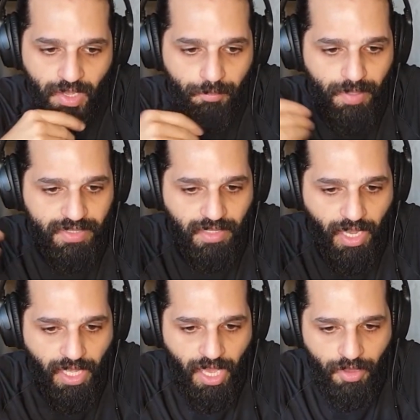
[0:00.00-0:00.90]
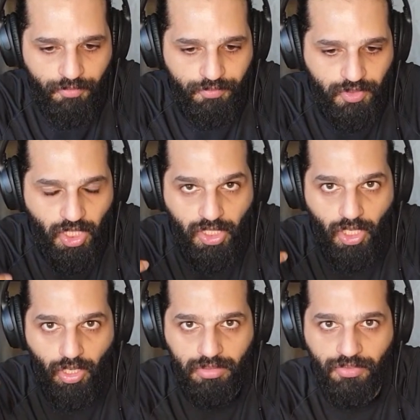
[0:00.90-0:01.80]
But I have done a
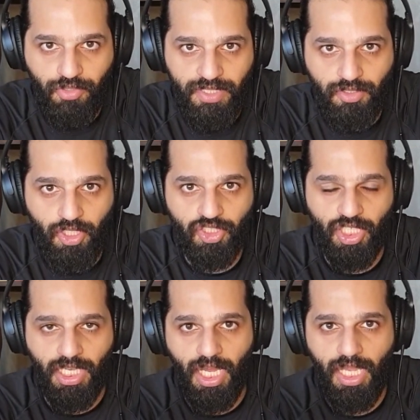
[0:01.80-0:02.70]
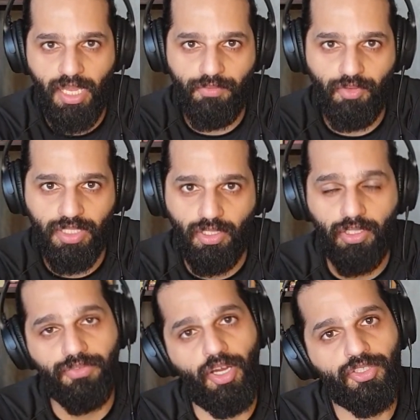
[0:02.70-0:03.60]
lot of research and I have read a lot
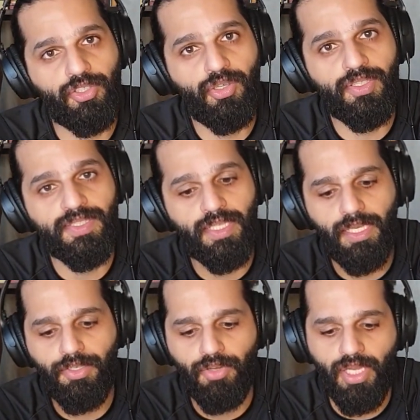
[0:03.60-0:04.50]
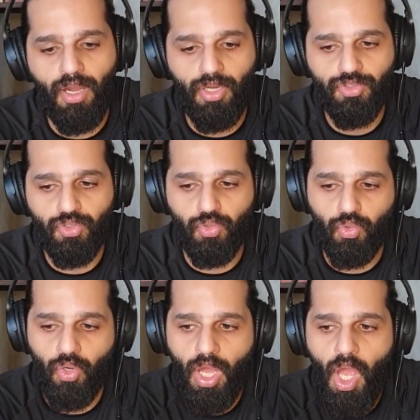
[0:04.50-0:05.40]
of articles in regards
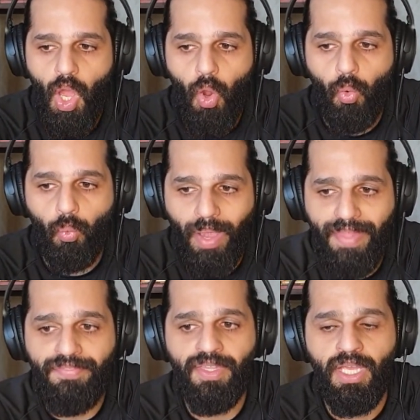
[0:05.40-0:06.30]
to when